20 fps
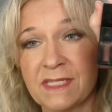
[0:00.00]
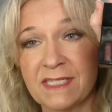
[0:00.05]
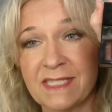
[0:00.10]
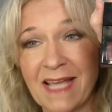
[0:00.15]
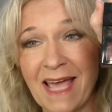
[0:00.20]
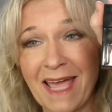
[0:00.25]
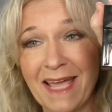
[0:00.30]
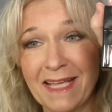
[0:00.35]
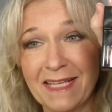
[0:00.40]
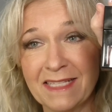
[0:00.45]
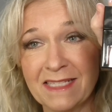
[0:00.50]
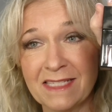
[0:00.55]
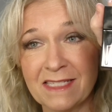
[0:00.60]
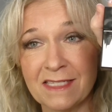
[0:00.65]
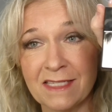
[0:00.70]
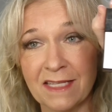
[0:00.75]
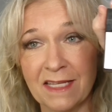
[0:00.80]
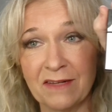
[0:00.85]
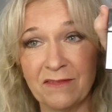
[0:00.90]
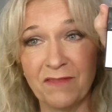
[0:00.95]

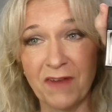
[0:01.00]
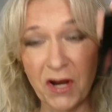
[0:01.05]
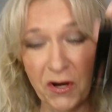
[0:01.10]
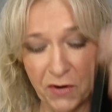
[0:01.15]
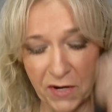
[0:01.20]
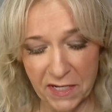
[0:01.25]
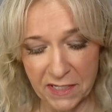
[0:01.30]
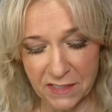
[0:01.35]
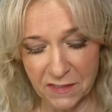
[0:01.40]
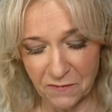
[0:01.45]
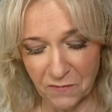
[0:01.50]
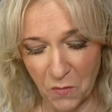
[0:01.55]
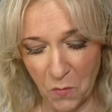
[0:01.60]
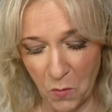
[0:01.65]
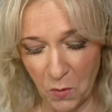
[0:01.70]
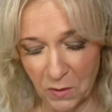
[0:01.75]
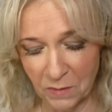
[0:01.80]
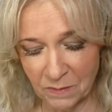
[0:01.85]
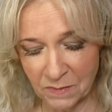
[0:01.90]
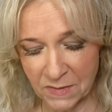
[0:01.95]
stains in various
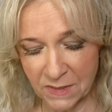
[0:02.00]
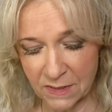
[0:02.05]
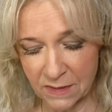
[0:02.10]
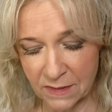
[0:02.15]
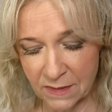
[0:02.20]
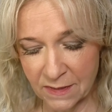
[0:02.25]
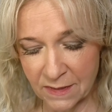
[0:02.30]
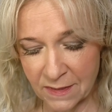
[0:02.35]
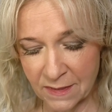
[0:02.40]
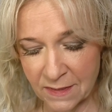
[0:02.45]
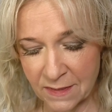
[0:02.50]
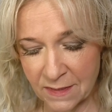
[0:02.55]
forms.